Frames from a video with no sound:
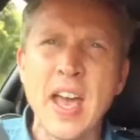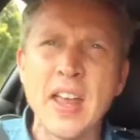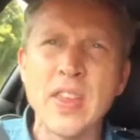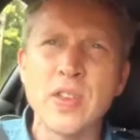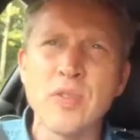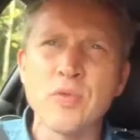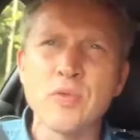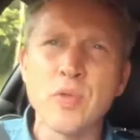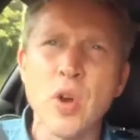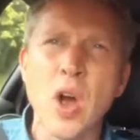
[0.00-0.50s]

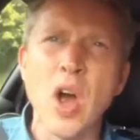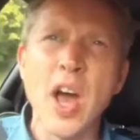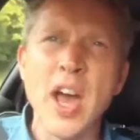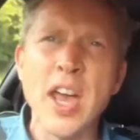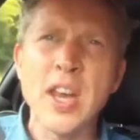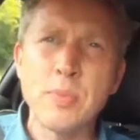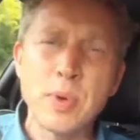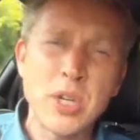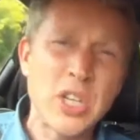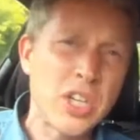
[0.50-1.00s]
and the
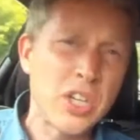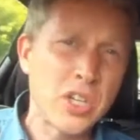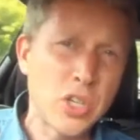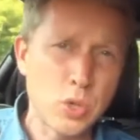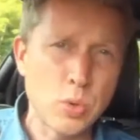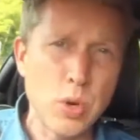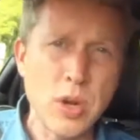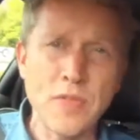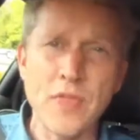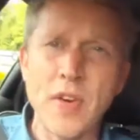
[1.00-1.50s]
ride, which
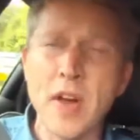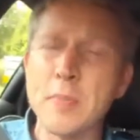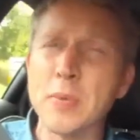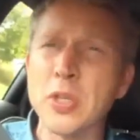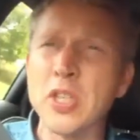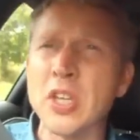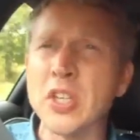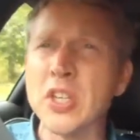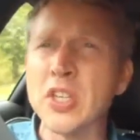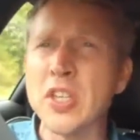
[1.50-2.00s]
is
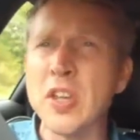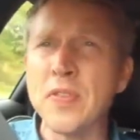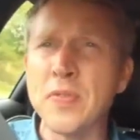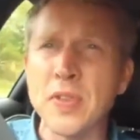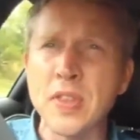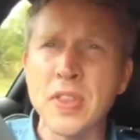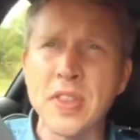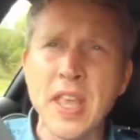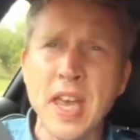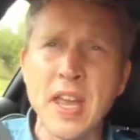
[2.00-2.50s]
25%
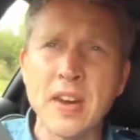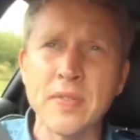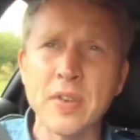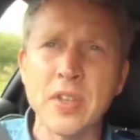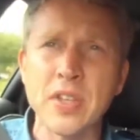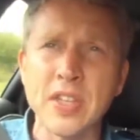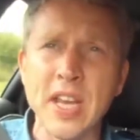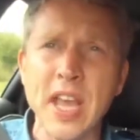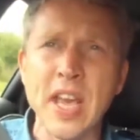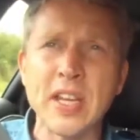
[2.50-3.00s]
stiffer than that
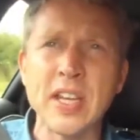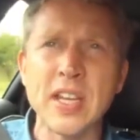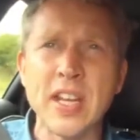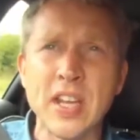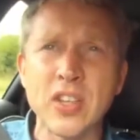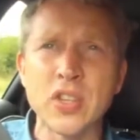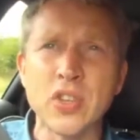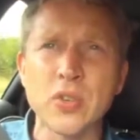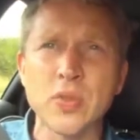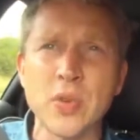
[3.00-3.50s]
of a
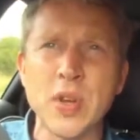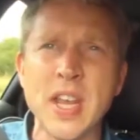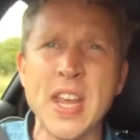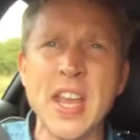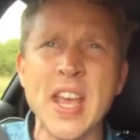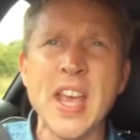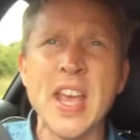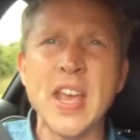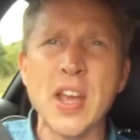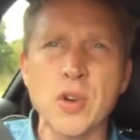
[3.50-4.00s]
standard
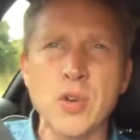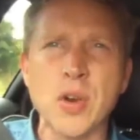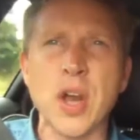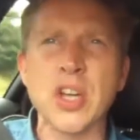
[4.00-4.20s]
S3,